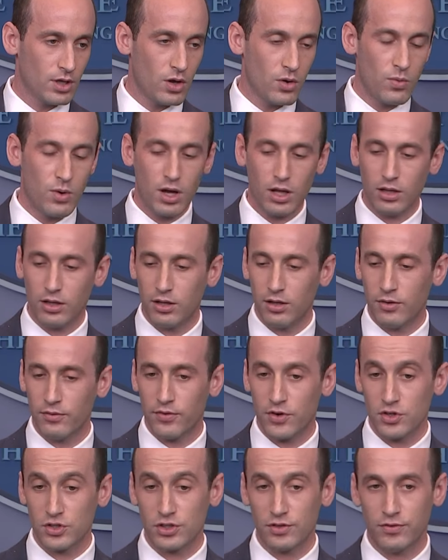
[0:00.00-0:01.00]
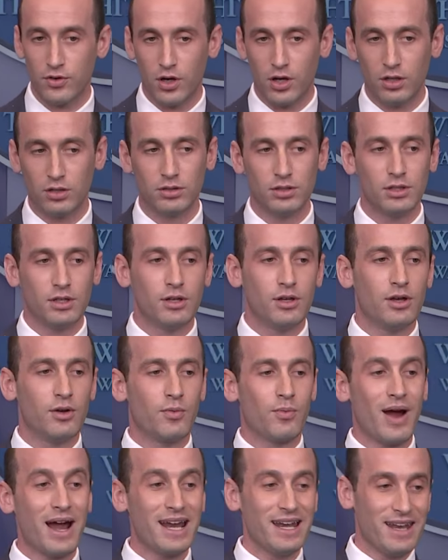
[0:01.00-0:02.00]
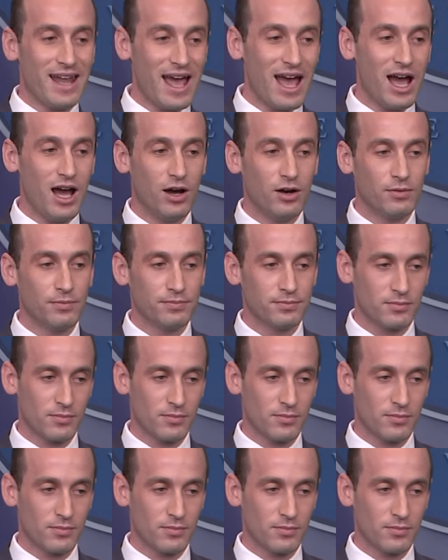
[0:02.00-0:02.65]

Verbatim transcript: Well, first of all, right now,